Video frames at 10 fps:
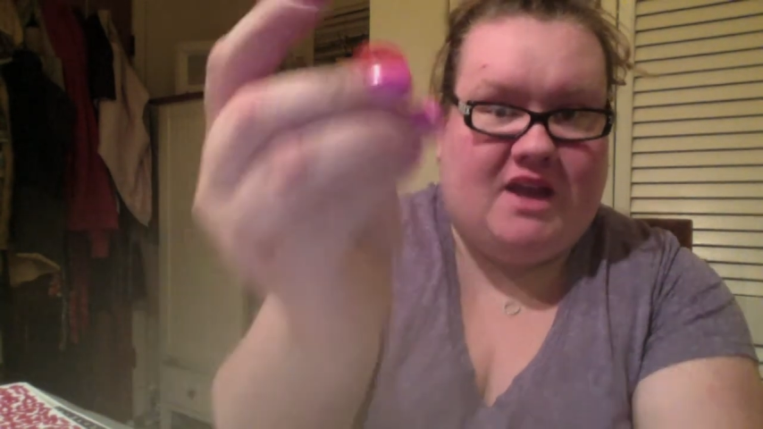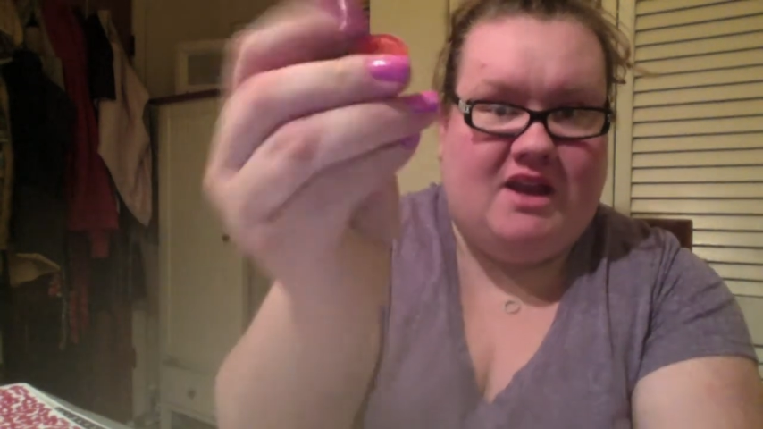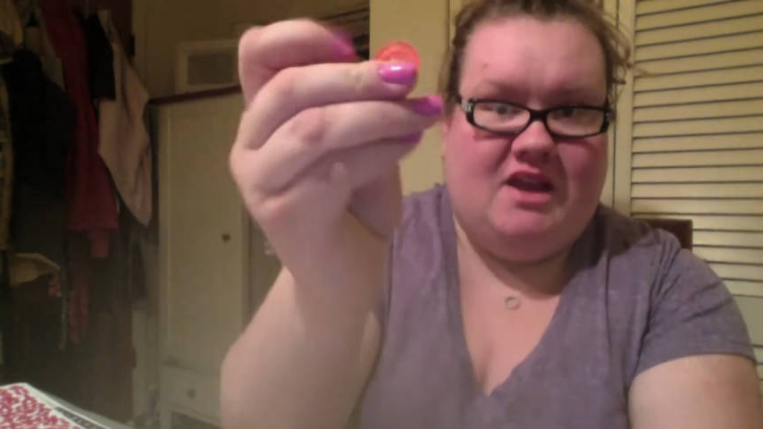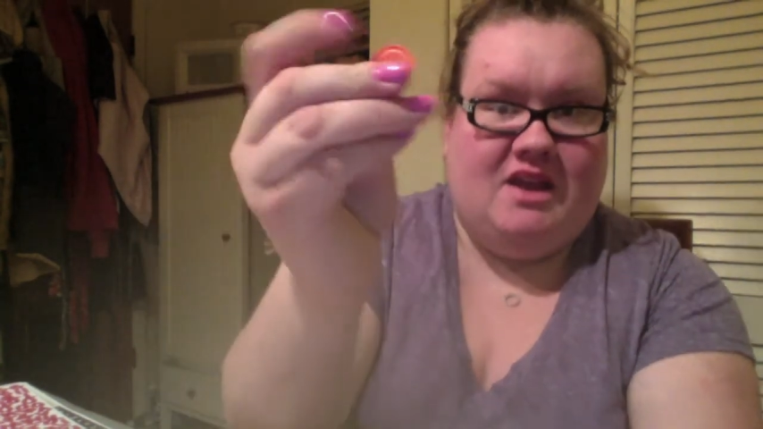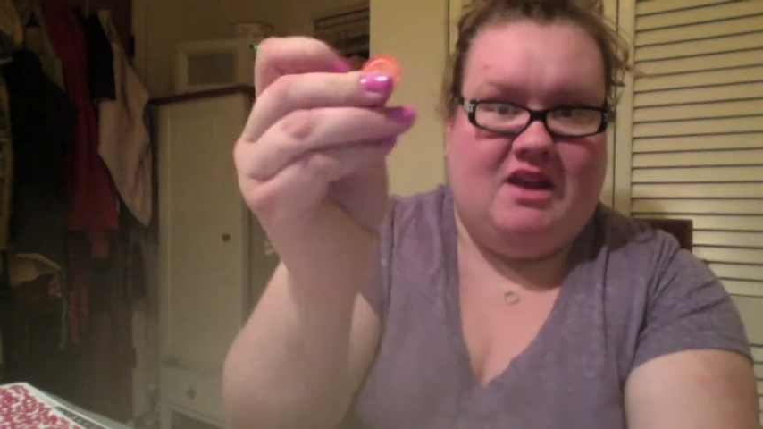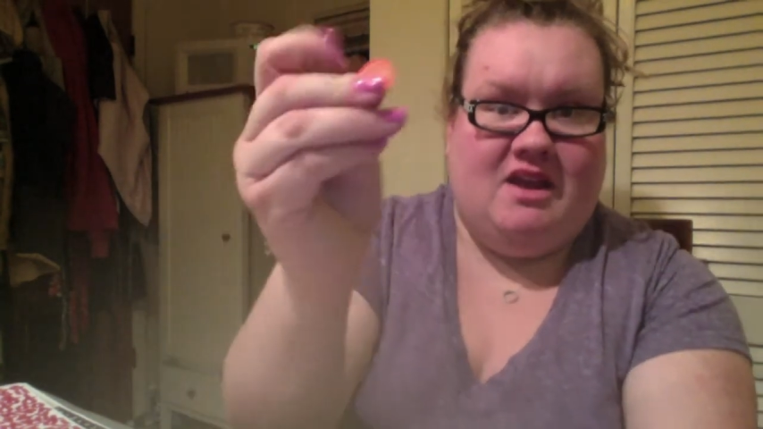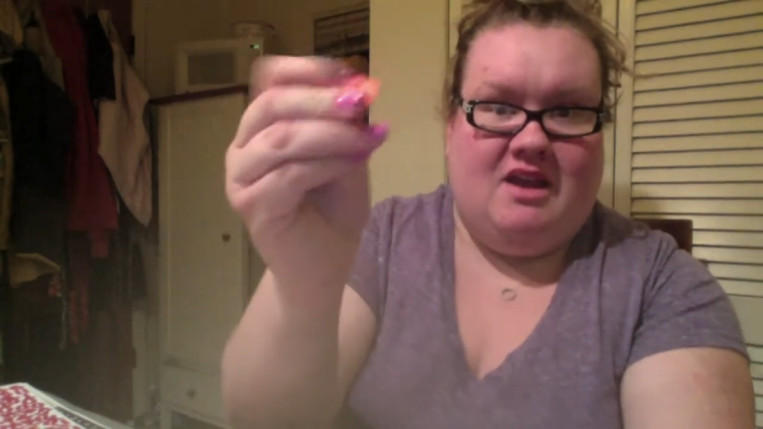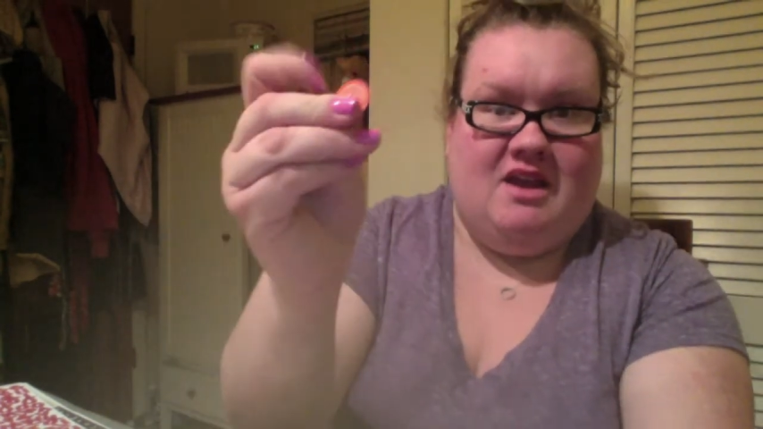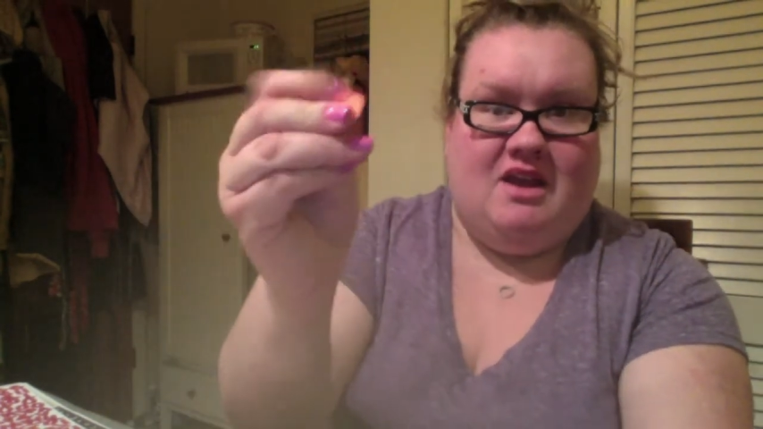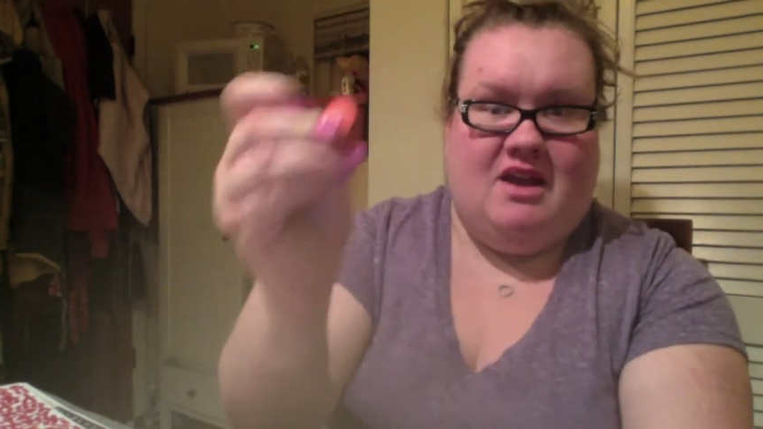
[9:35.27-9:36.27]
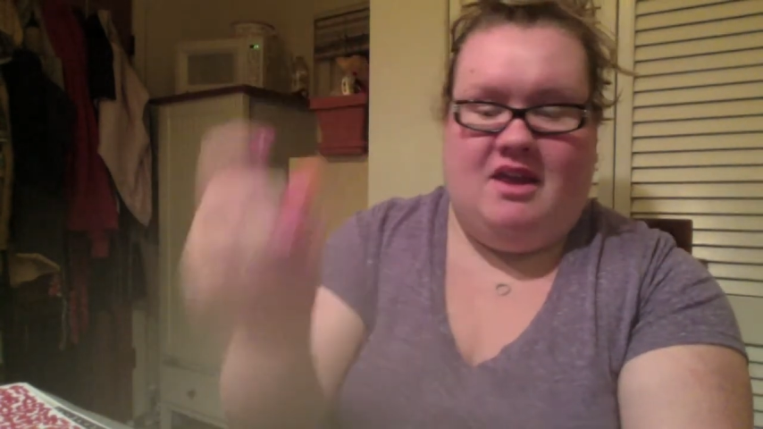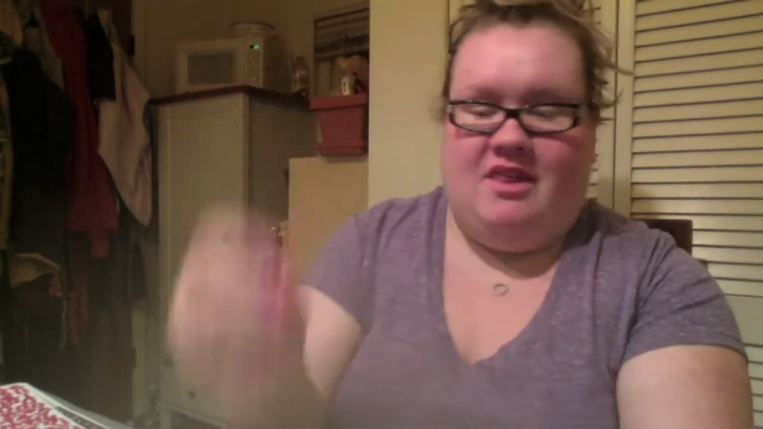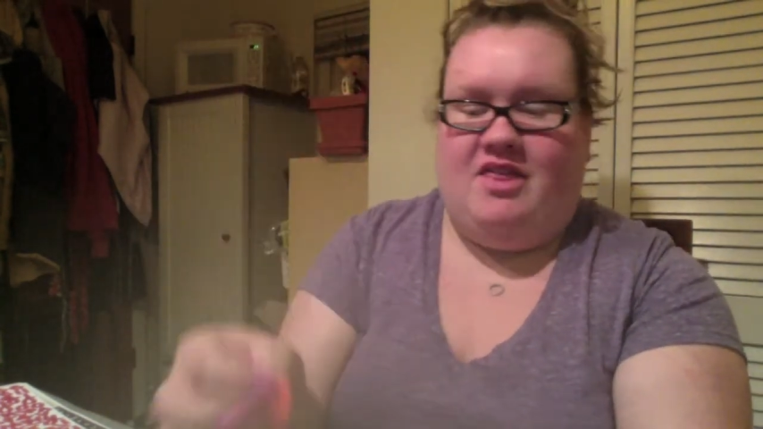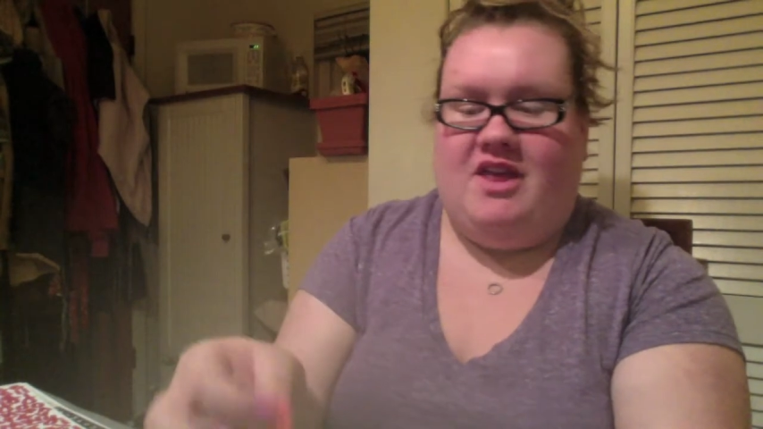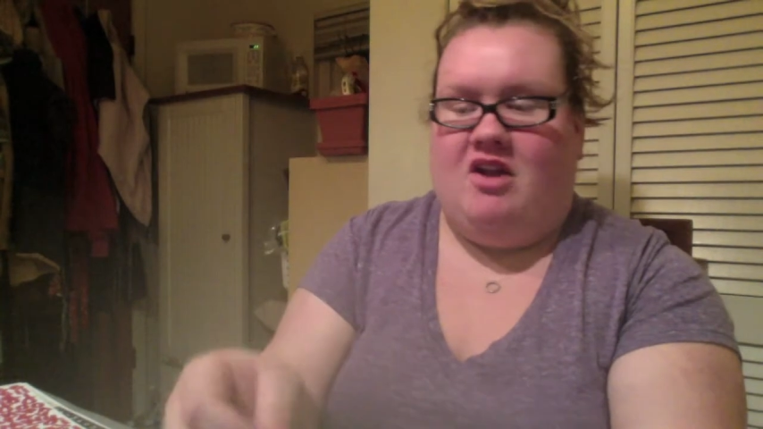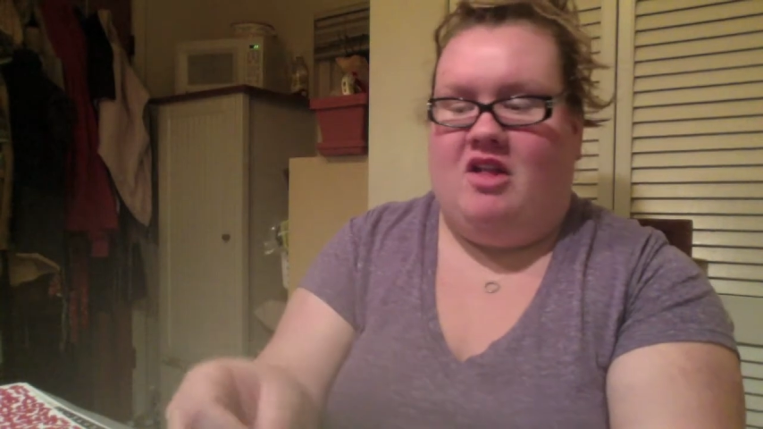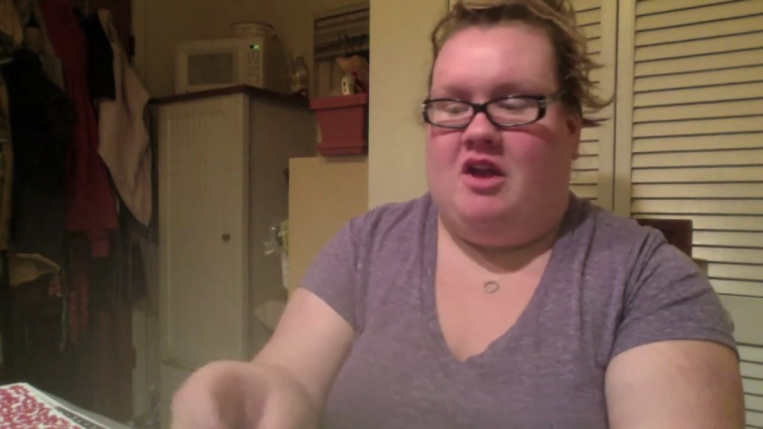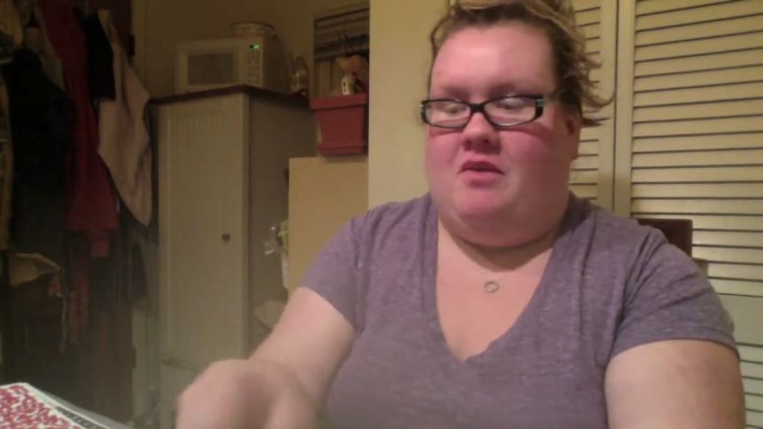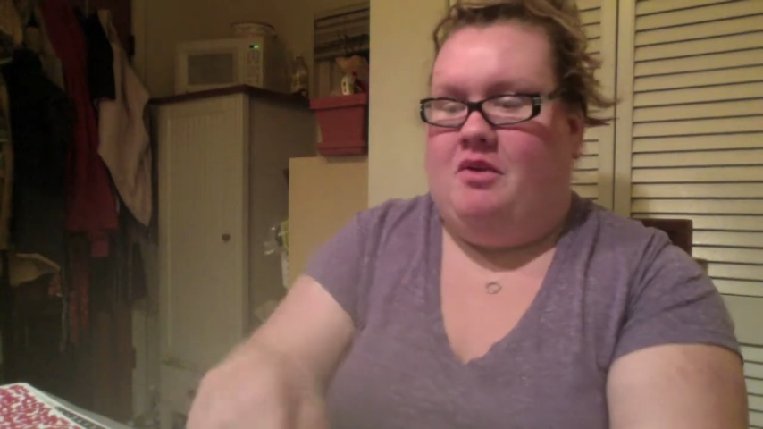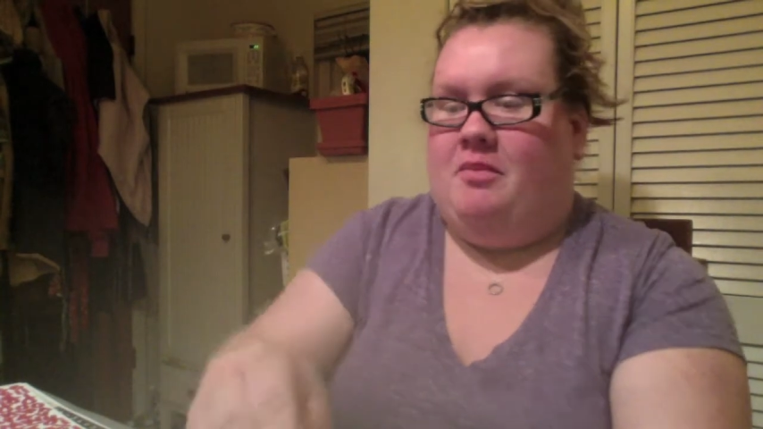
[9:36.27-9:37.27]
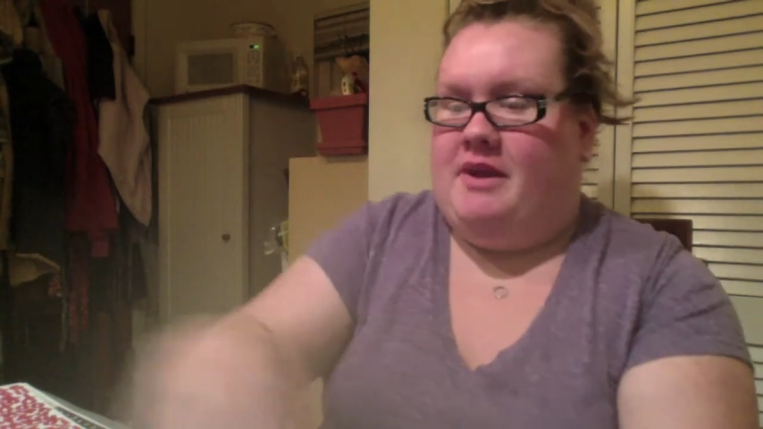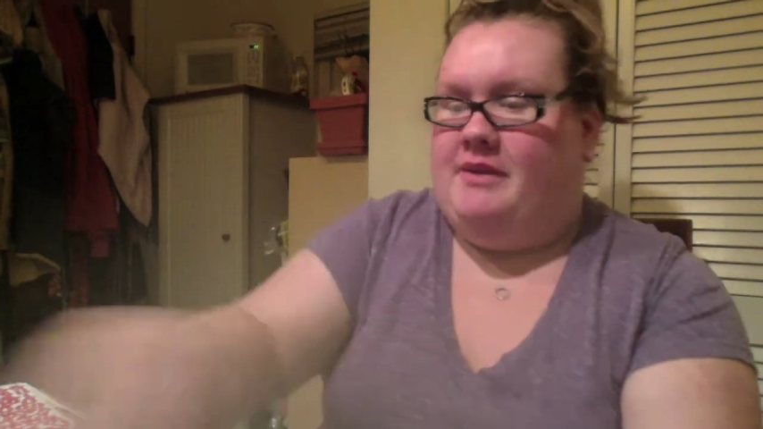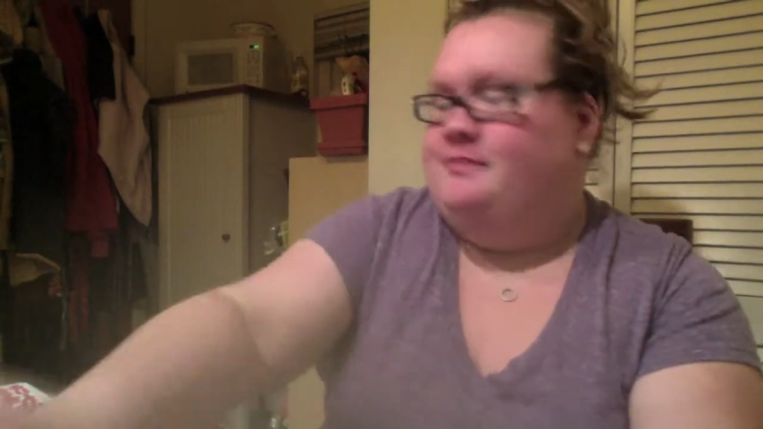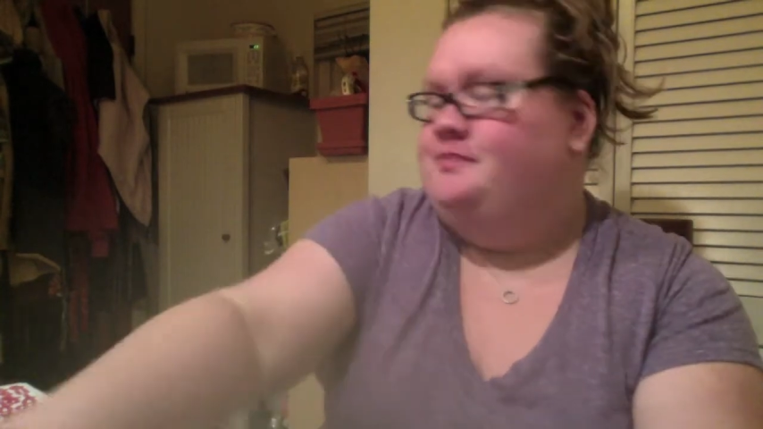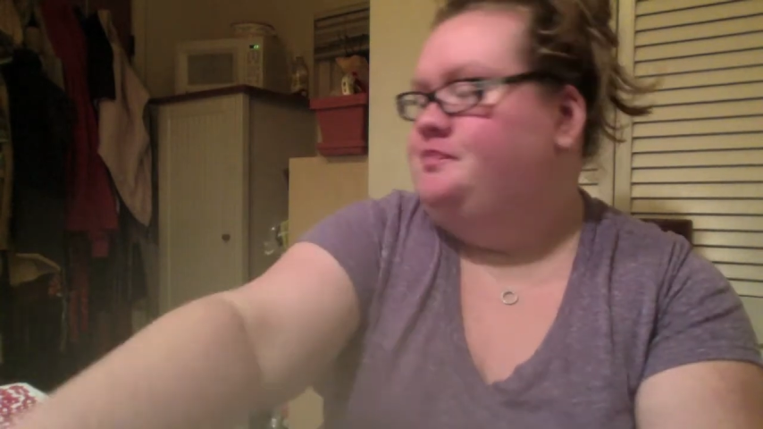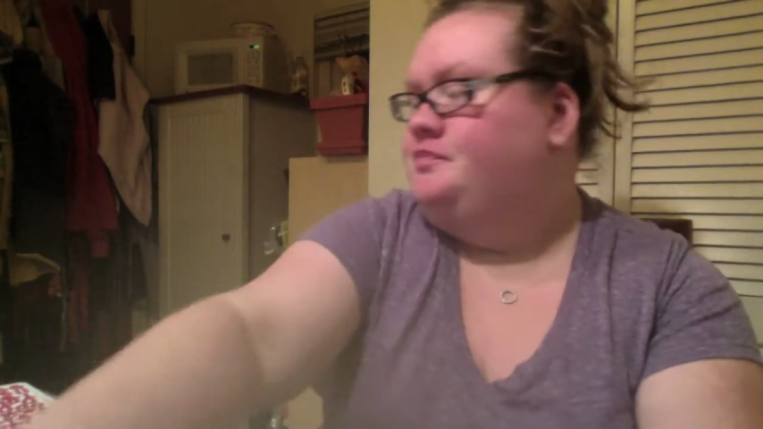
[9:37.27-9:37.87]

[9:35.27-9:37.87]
it thick like a real button.